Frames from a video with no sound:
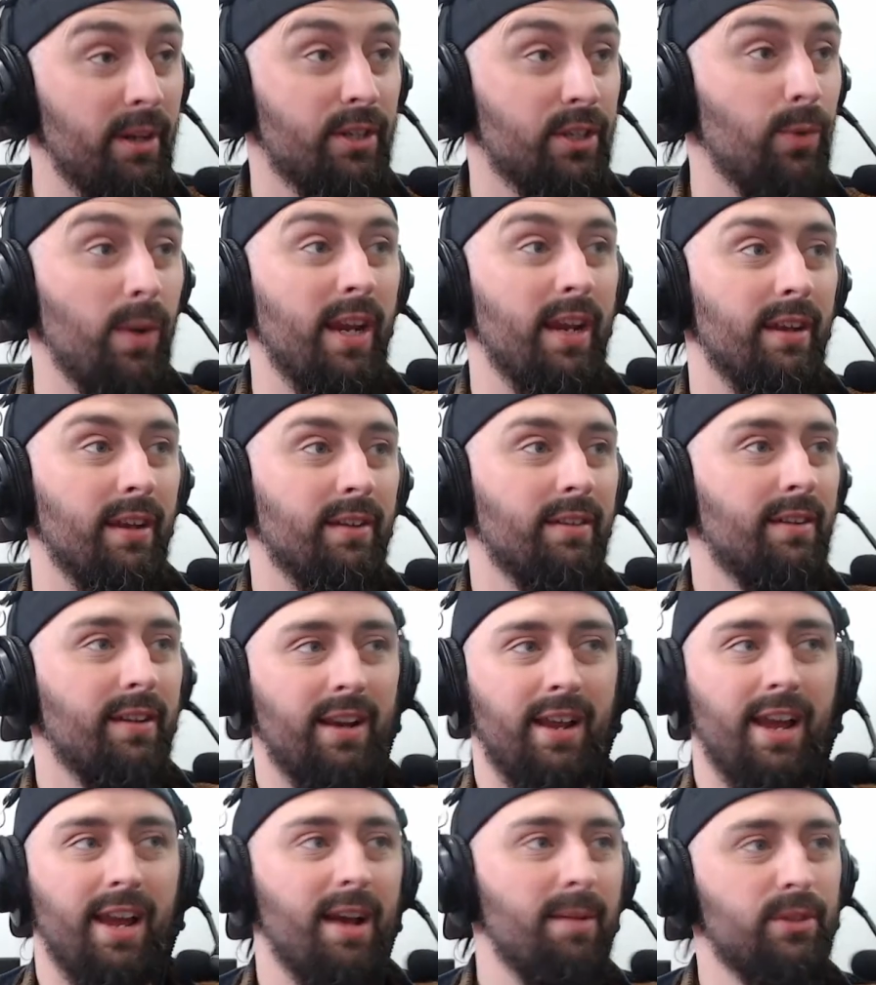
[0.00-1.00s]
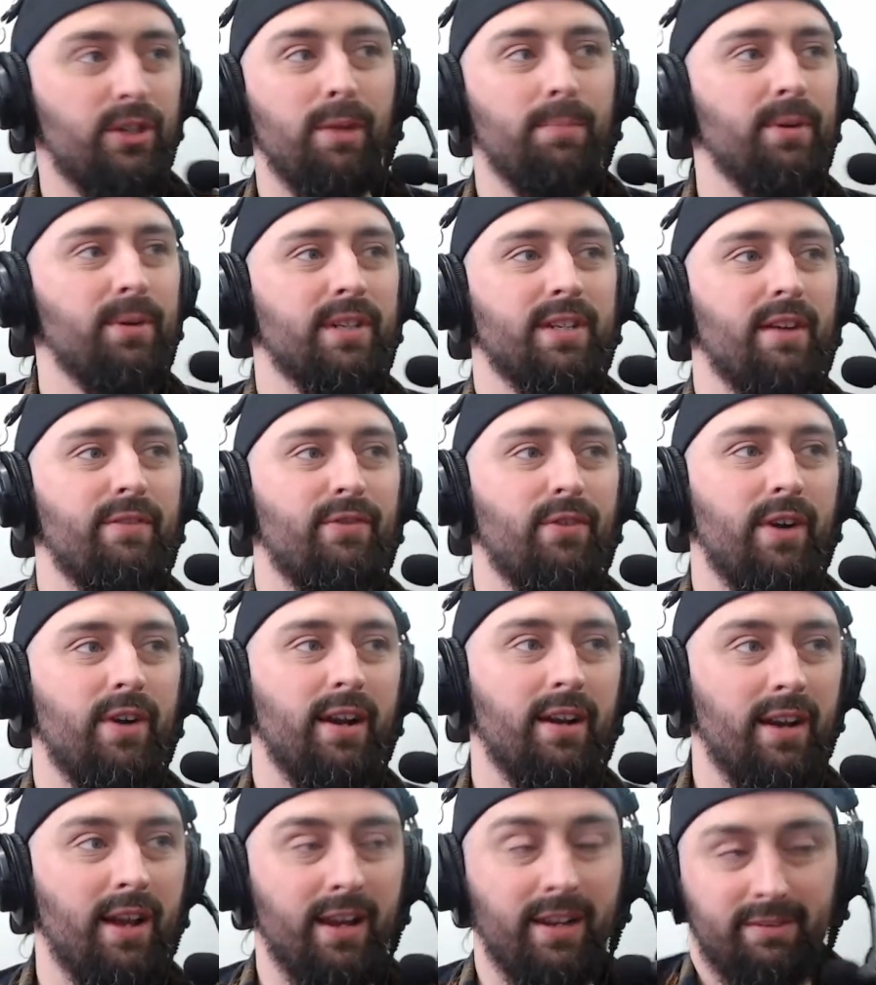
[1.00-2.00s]
sweet. Like I'm super excited for
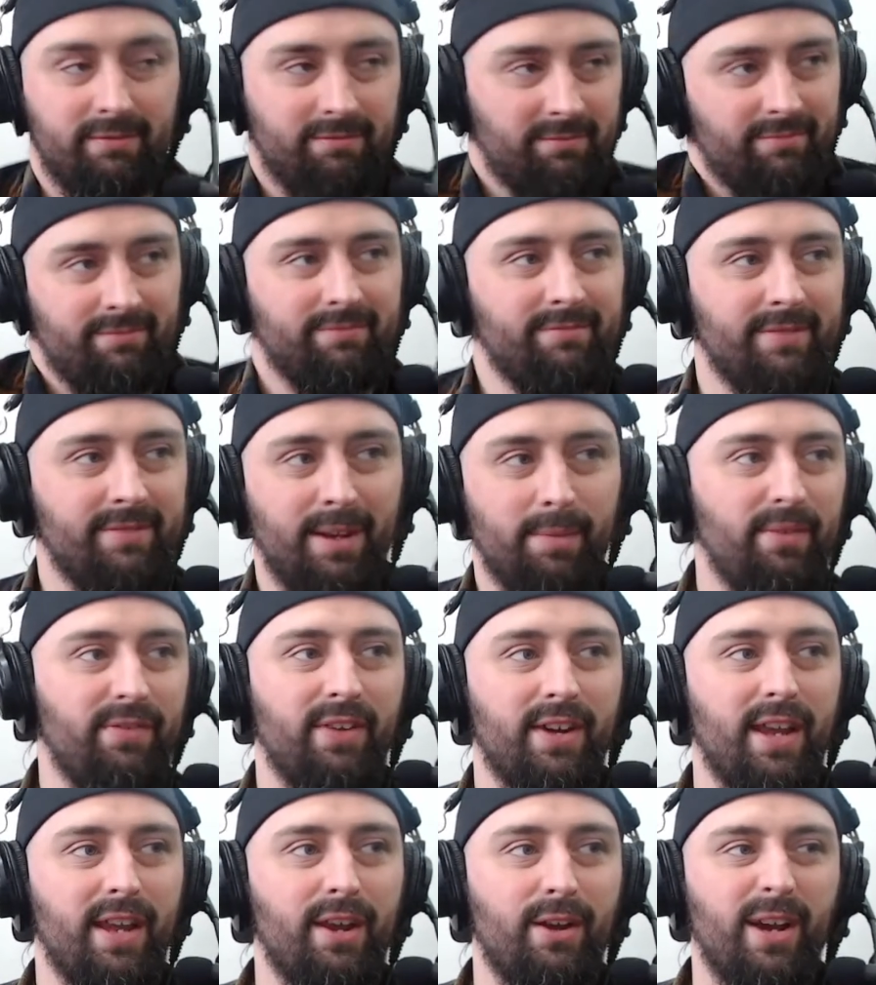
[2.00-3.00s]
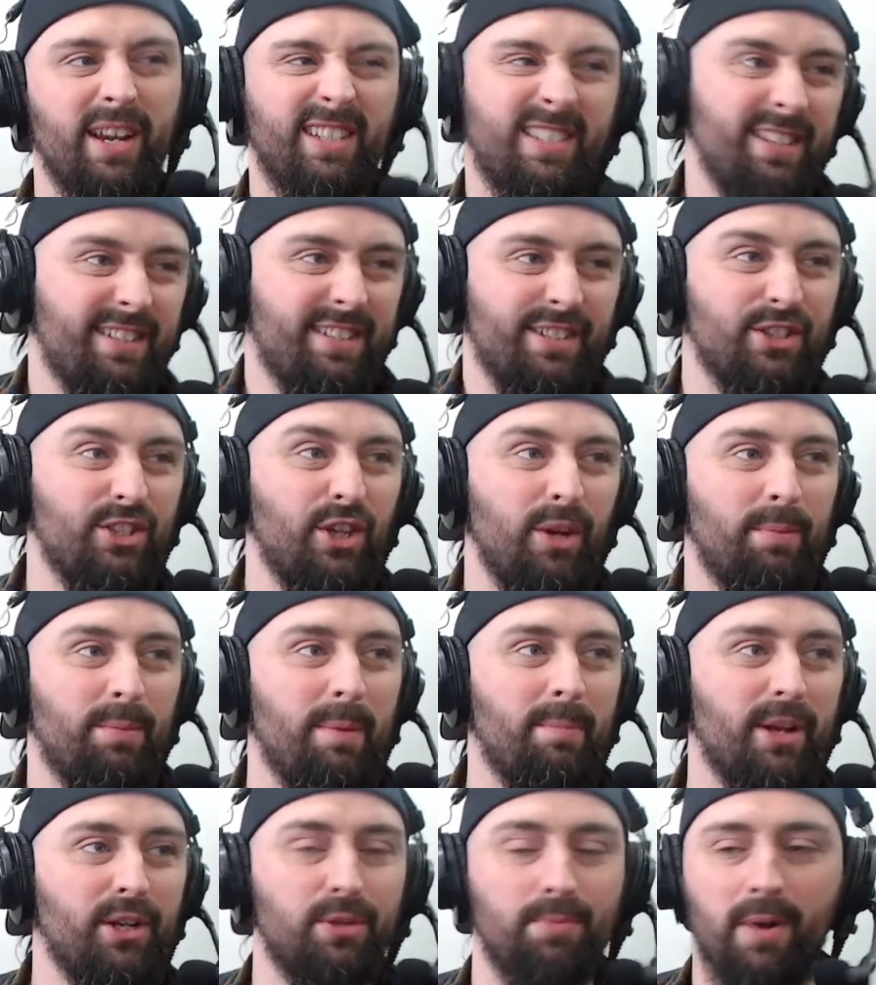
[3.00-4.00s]
it. Like that'd be fucking cool. It's just a
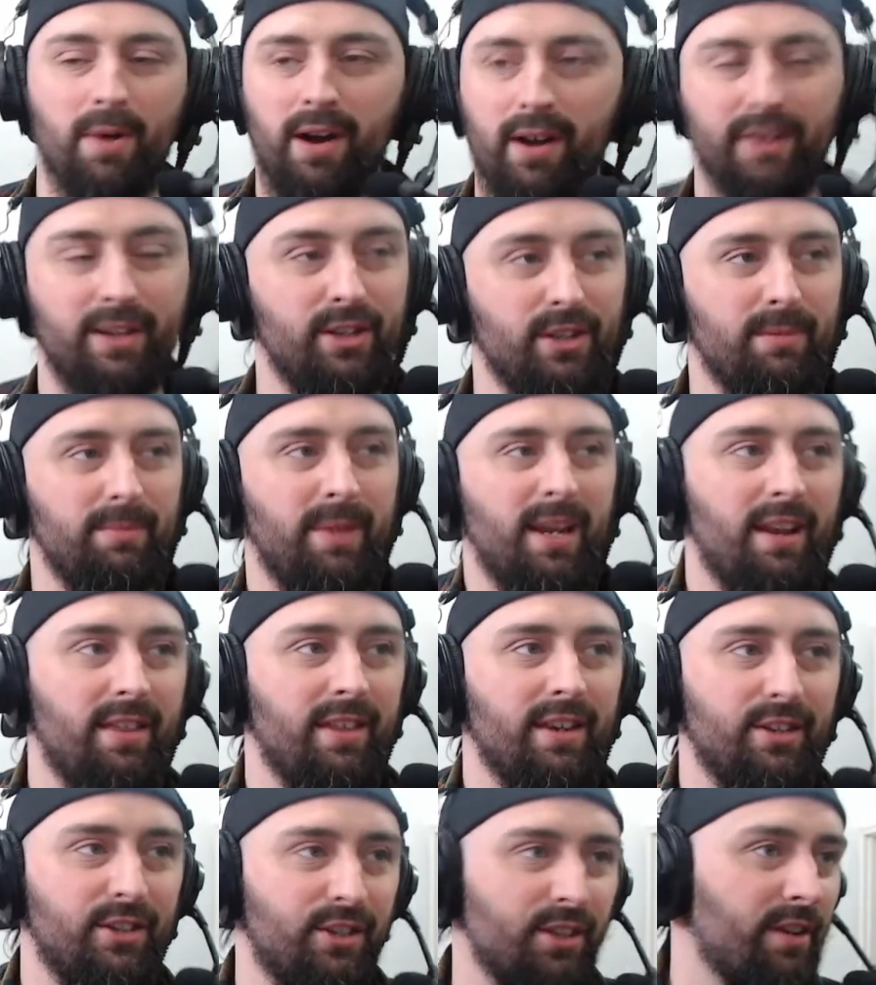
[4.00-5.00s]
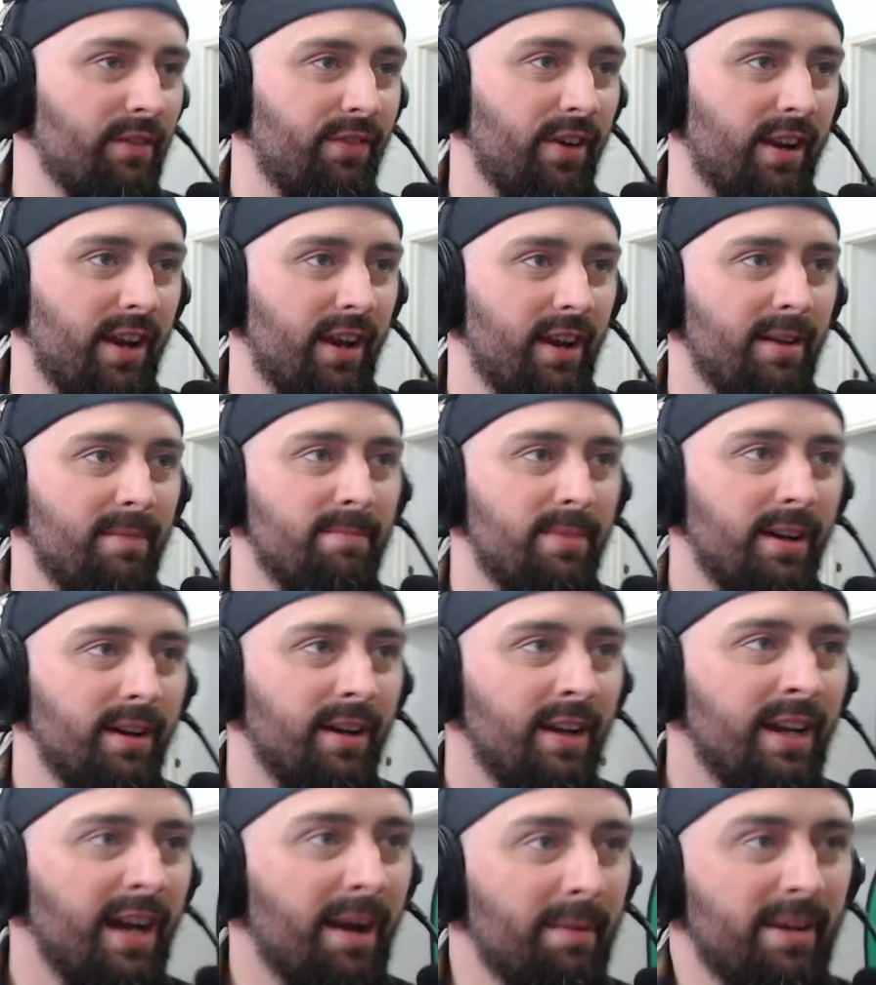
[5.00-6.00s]
stupid benchmark. It doesn't mean anything. It's just a fucking number.
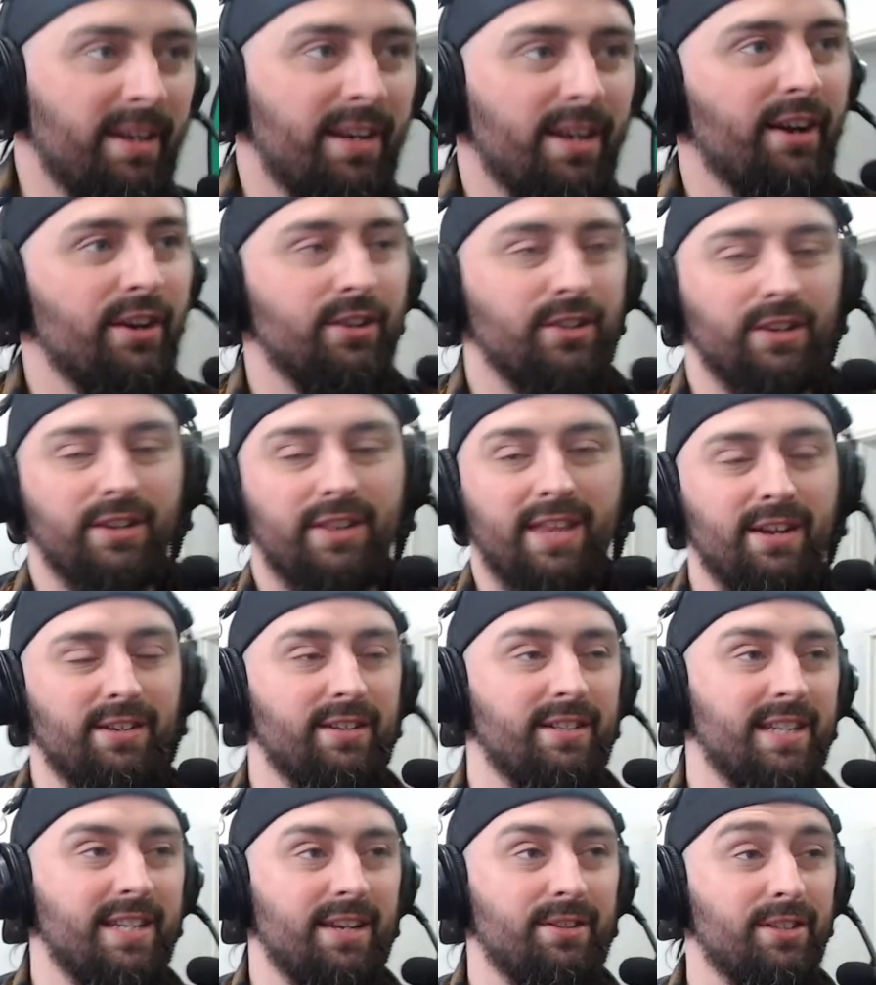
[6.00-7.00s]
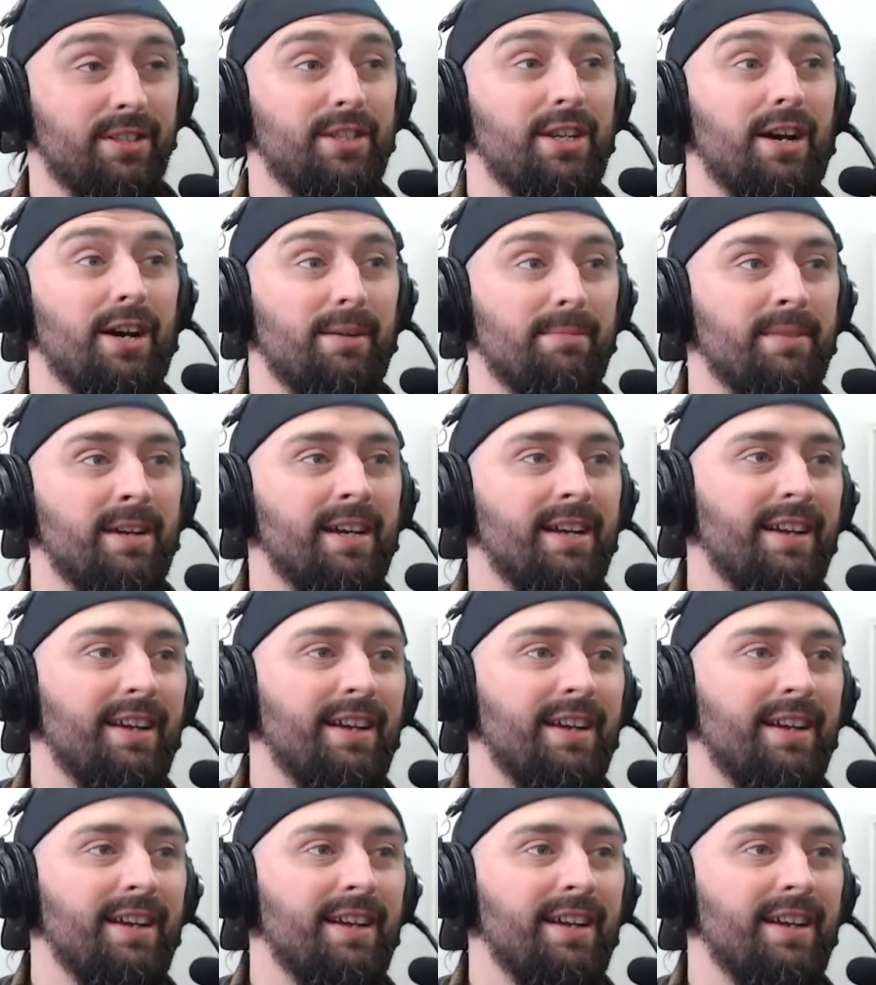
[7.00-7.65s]
I mean, 900,000 sounds dumb.